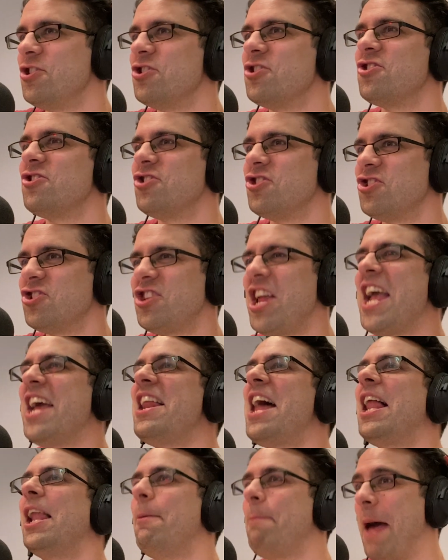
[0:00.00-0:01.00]
just stay
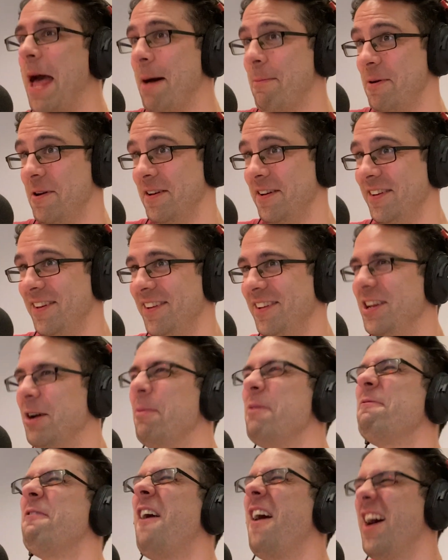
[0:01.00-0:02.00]
in Alabama.
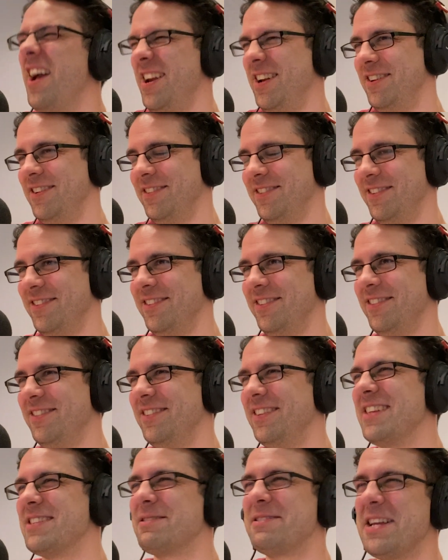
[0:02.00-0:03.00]
You'll be fine.
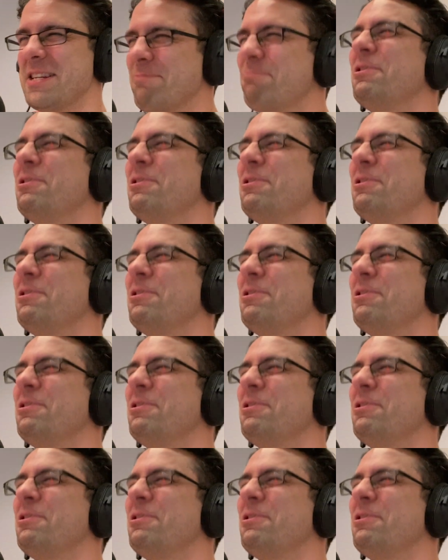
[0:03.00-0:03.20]
There's